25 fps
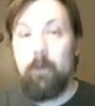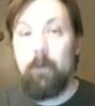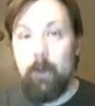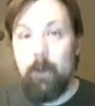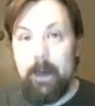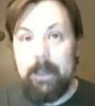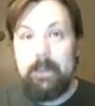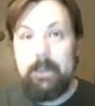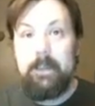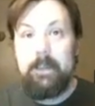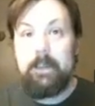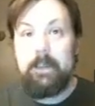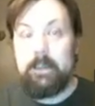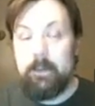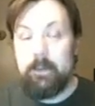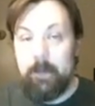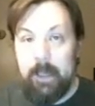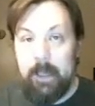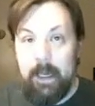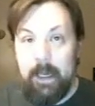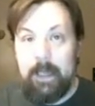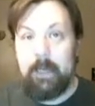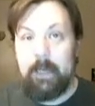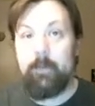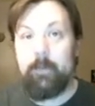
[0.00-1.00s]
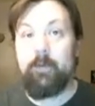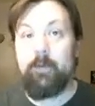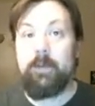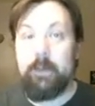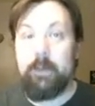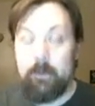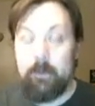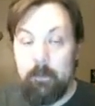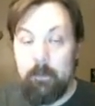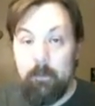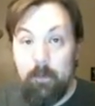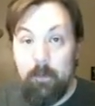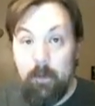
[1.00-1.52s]
grade needs to be
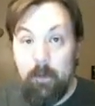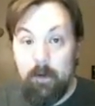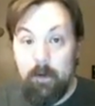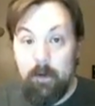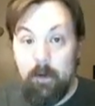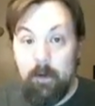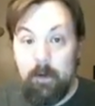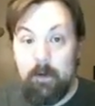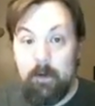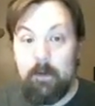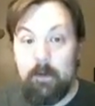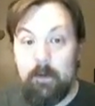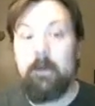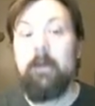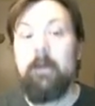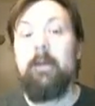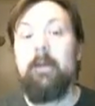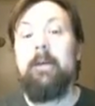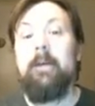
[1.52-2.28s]
80% or more,